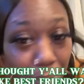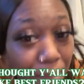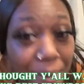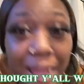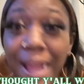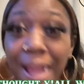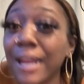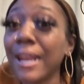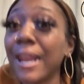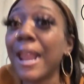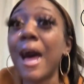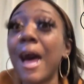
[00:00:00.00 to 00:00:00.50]
baby.
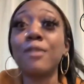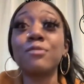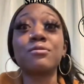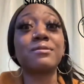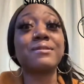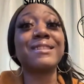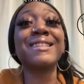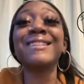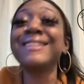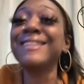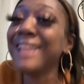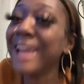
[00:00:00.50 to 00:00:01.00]
I ain't lost
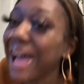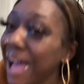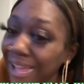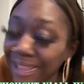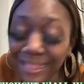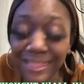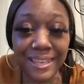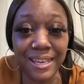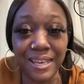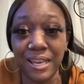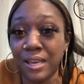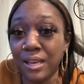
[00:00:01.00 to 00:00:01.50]

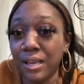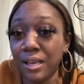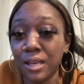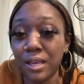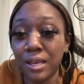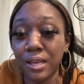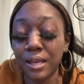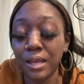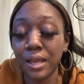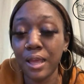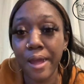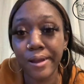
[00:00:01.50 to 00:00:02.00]
nothing.
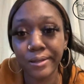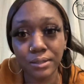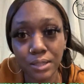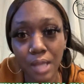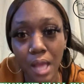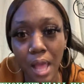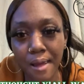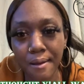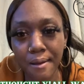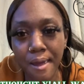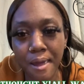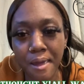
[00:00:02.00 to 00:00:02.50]

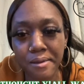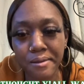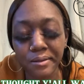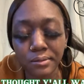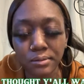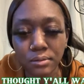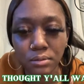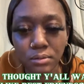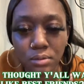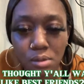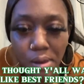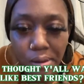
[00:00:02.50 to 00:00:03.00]
Okay.
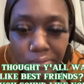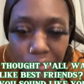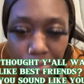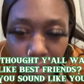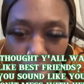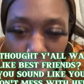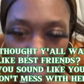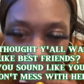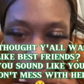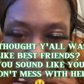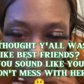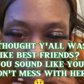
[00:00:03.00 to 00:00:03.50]

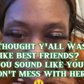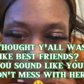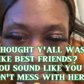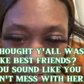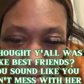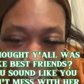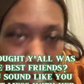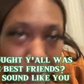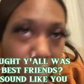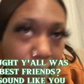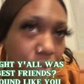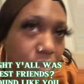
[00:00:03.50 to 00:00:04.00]
I'm
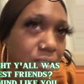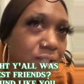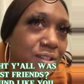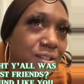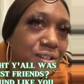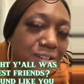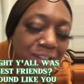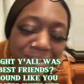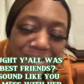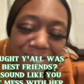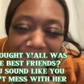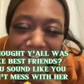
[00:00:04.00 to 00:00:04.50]
sorry,
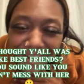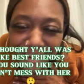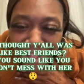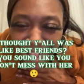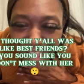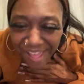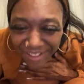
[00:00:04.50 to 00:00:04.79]
Teeter.